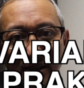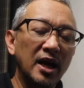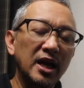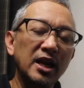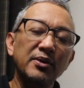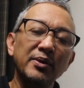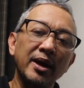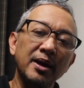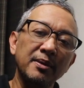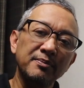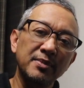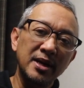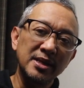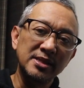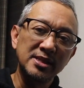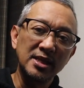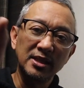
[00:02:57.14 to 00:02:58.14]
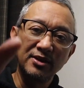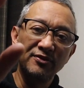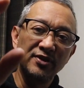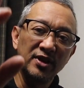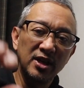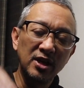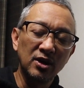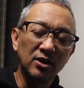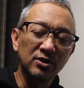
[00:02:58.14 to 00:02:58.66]
Anyway, I sent the
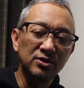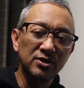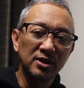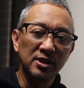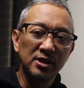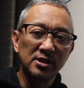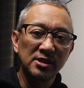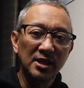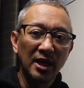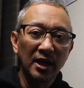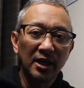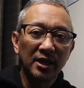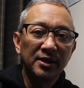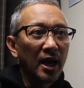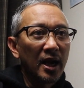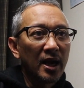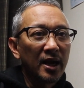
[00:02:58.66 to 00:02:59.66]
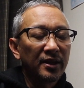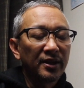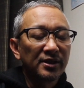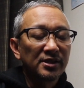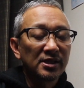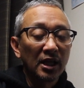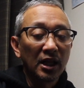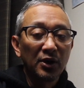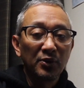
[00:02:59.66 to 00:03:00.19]
video to this seller and the
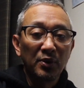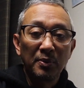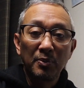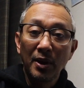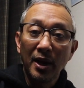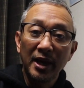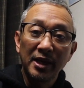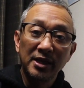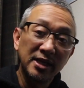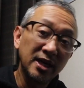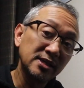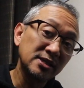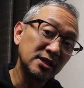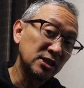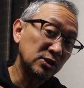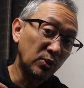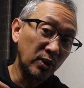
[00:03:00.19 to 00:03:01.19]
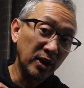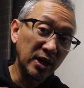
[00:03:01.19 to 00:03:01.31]
seller replied, yes, it's